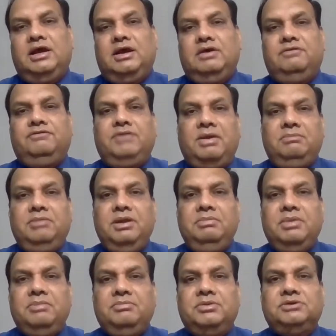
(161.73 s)
family
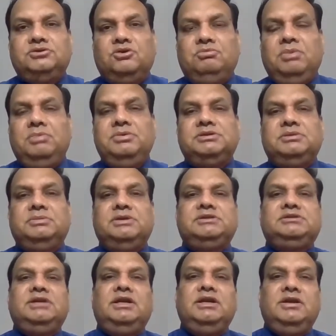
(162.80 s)
members or maybe some
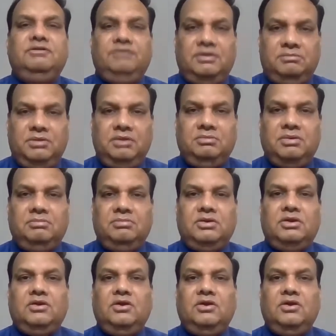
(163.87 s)
extended family member,